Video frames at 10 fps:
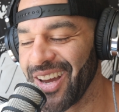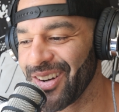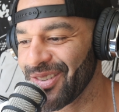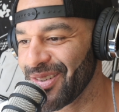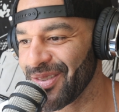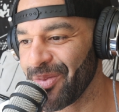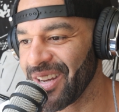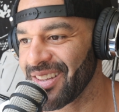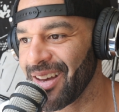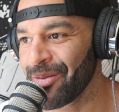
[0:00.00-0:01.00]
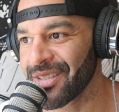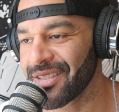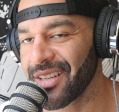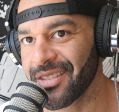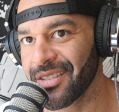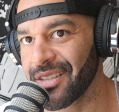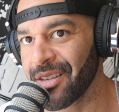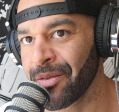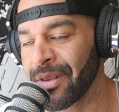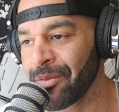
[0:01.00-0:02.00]
I don't even pay that much attention
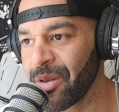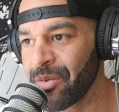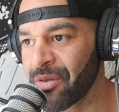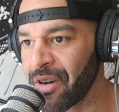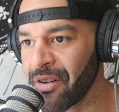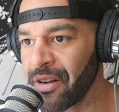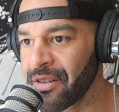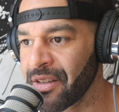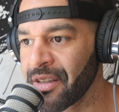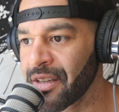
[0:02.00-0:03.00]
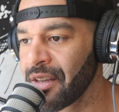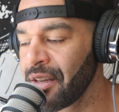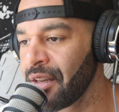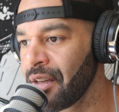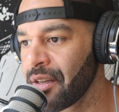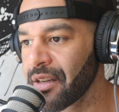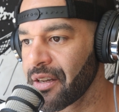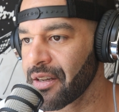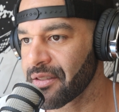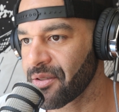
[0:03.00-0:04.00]
to them, and people run around yelling,
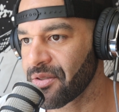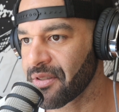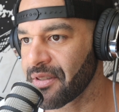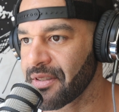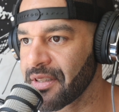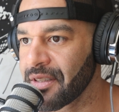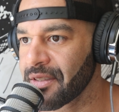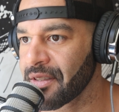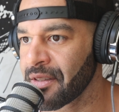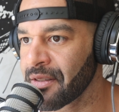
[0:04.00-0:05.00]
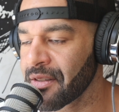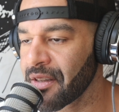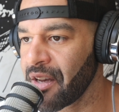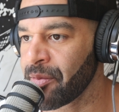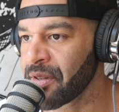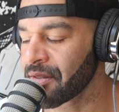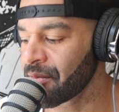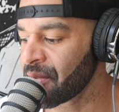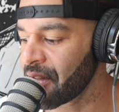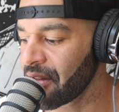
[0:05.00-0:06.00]
socialist this and
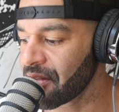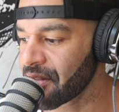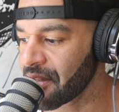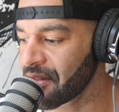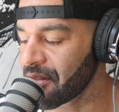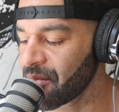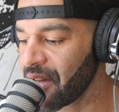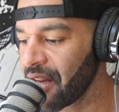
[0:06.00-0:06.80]
communism and all those kinds of things.